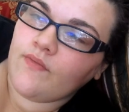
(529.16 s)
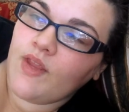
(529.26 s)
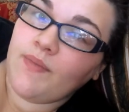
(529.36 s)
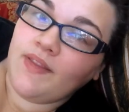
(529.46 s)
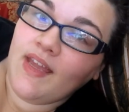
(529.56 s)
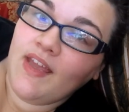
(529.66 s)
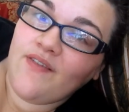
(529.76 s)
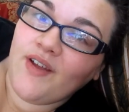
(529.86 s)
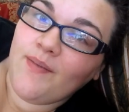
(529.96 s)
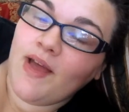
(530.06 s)
But thank you
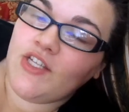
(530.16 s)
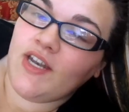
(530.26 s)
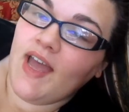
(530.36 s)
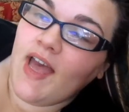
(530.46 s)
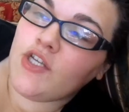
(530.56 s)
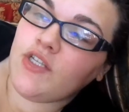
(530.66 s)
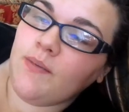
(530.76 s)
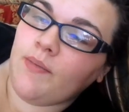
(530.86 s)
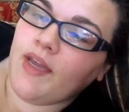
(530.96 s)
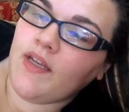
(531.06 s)
very much, and I actually
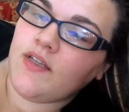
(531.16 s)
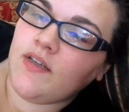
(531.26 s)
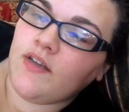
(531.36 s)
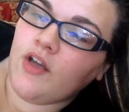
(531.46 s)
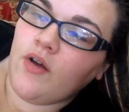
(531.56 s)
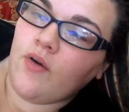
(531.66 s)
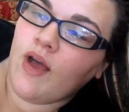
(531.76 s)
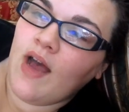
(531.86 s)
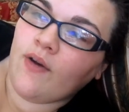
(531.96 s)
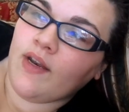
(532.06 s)
might go
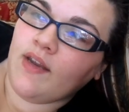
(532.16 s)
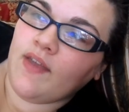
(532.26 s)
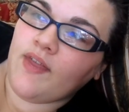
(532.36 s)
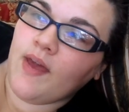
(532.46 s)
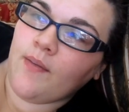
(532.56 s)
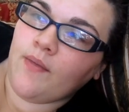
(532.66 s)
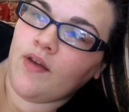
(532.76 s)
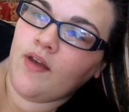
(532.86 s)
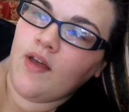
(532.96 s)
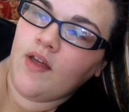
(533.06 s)
out and get them
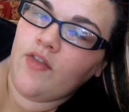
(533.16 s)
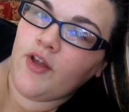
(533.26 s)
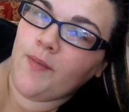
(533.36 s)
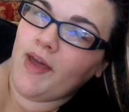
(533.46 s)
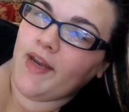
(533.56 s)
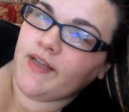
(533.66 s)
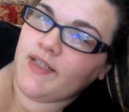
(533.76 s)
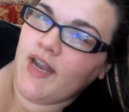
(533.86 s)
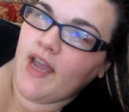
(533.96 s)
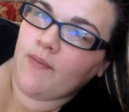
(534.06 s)
their bedding
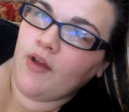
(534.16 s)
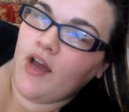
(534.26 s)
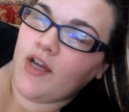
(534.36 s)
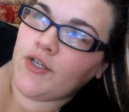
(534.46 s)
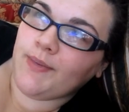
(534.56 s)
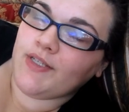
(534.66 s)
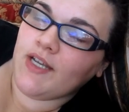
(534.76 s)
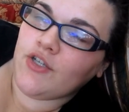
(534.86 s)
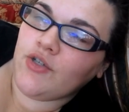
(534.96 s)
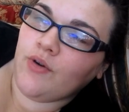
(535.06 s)
today. I'm not
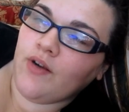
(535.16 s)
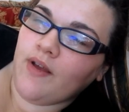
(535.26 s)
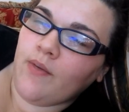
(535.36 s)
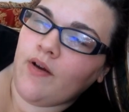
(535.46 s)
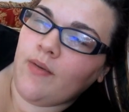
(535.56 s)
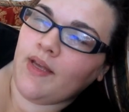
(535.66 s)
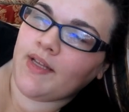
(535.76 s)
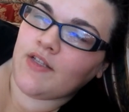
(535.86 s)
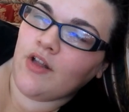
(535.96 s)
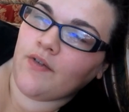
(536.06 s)
100% sure if I will
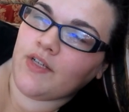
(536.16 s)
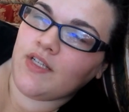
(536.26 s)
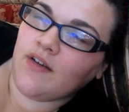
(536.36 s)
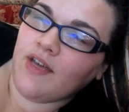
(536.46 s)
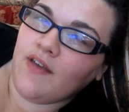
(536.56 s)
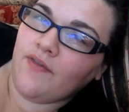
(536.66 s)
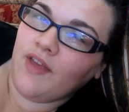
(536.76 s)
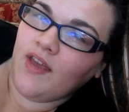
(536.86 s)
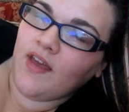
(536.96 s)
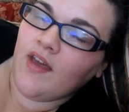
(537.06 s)
because Clover's still
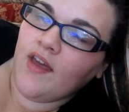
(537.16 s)
iffy.